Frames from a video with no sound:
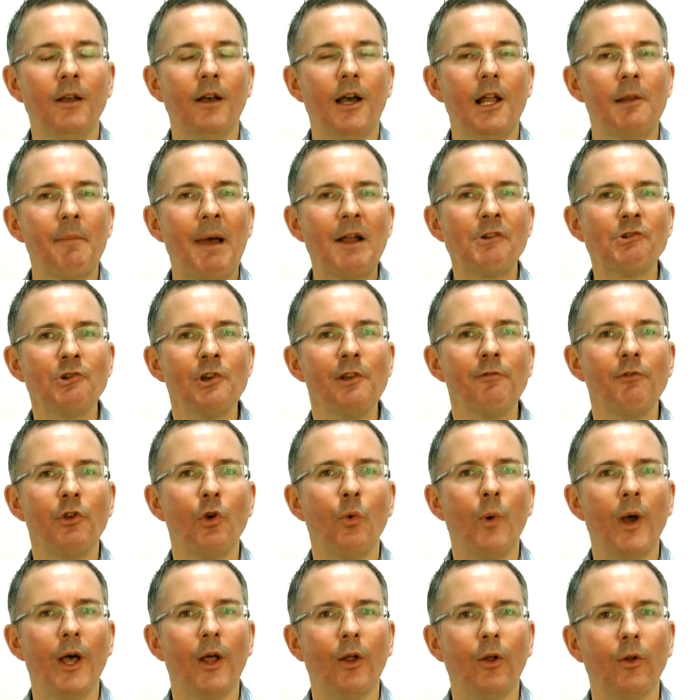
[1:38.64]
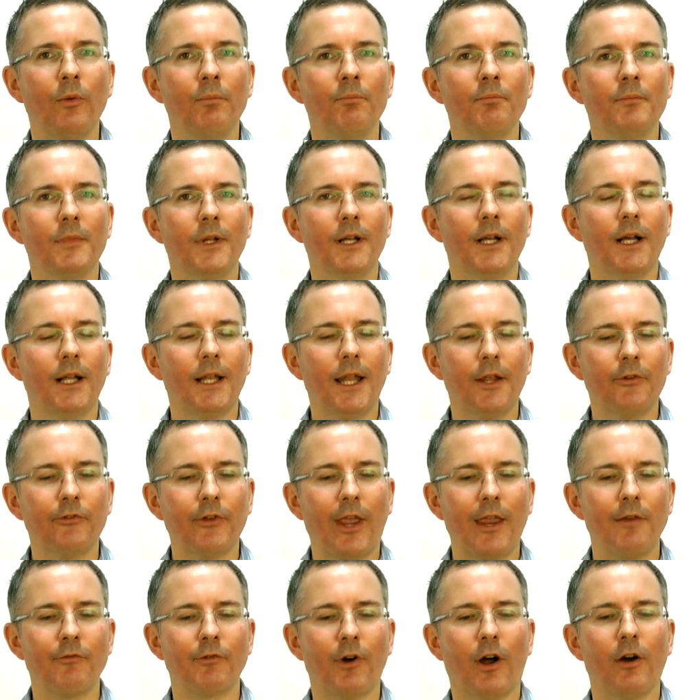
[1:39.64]
And imagine, if you will, let's
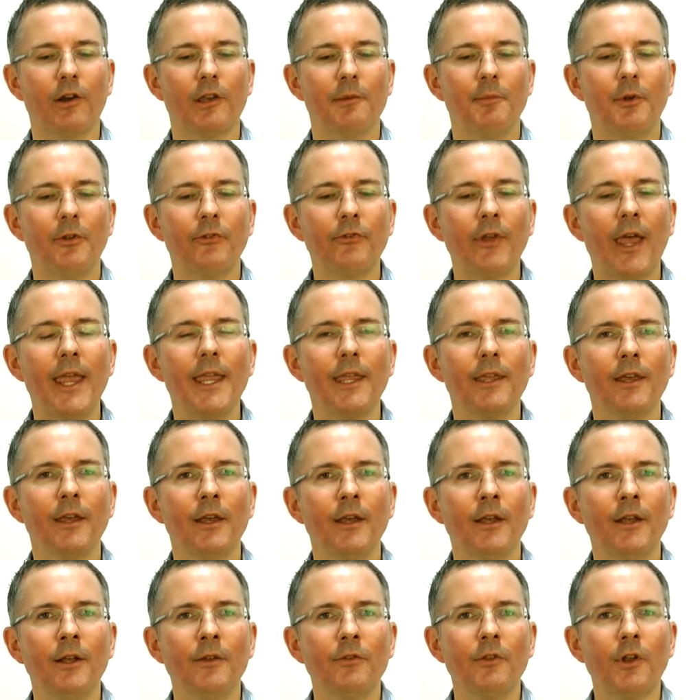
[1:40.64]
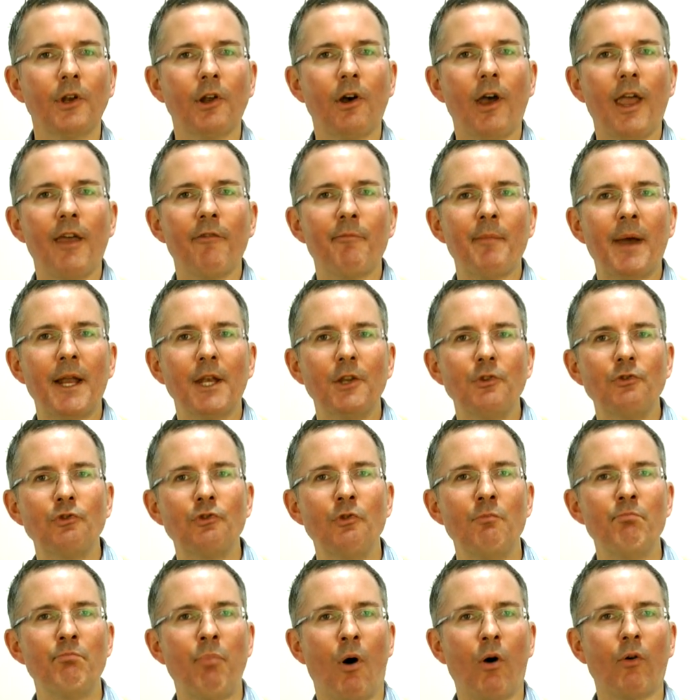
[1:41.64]
say for argument's sake, that I have
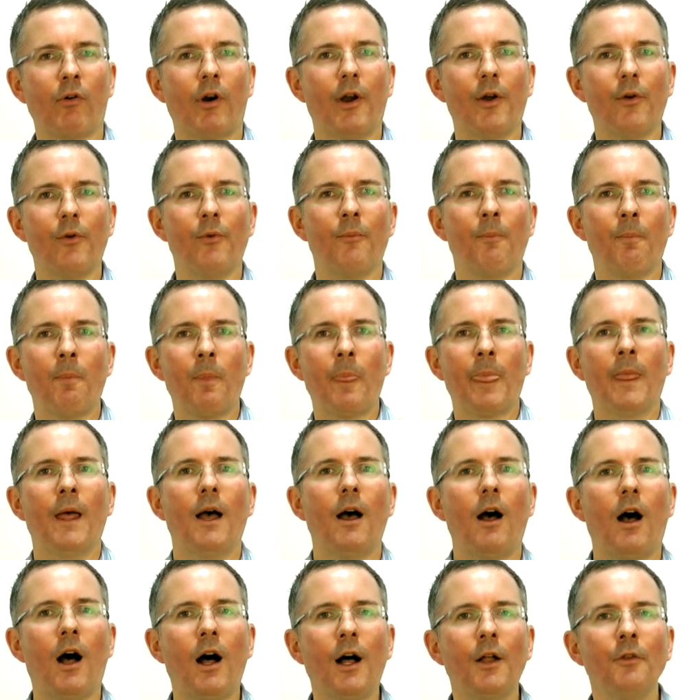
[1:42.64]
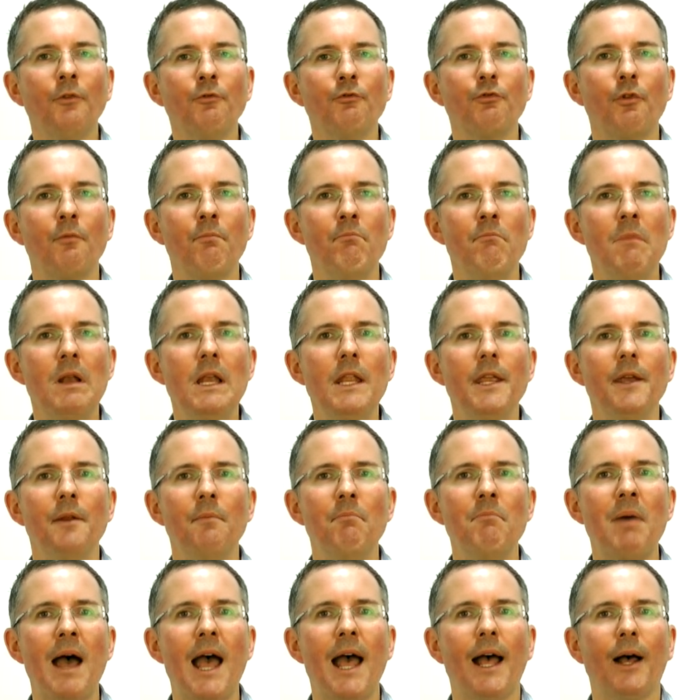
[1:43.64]
managed to borrow £100
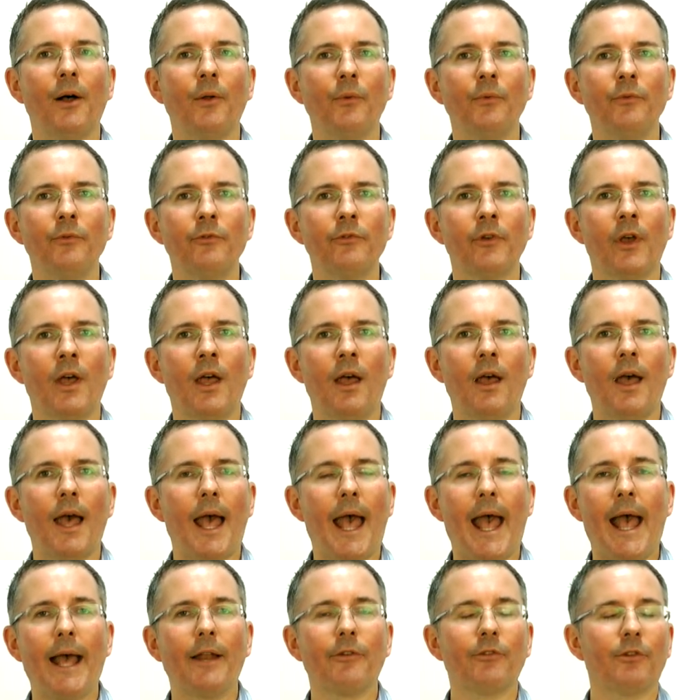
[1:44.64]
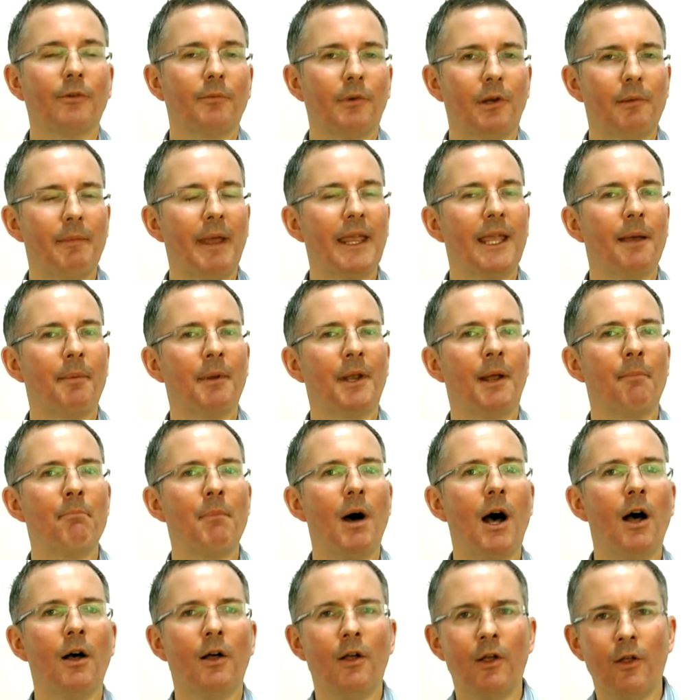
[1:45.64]
million at, I'm going to make up a
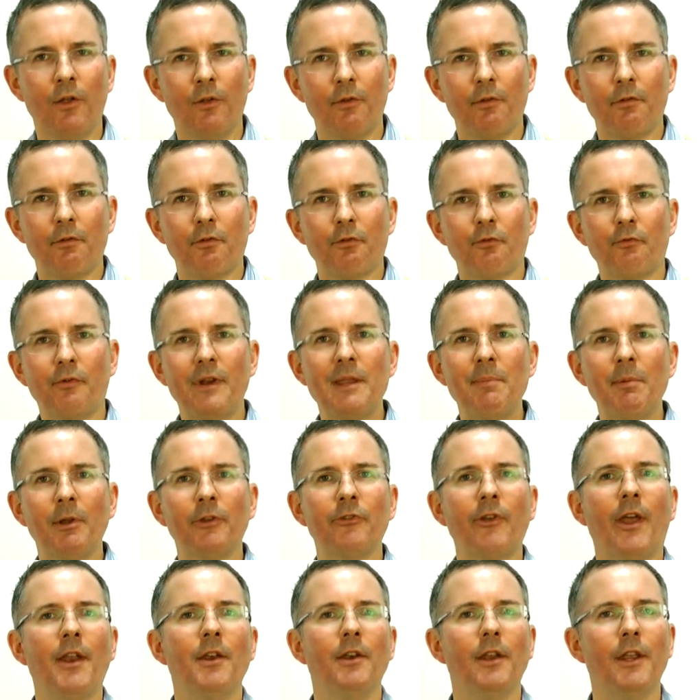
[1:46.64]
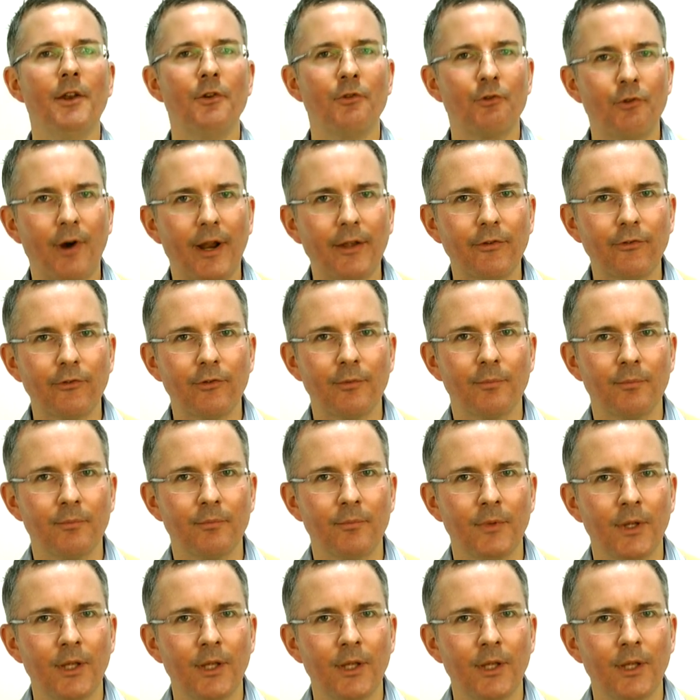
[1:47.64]
number, 3% interest.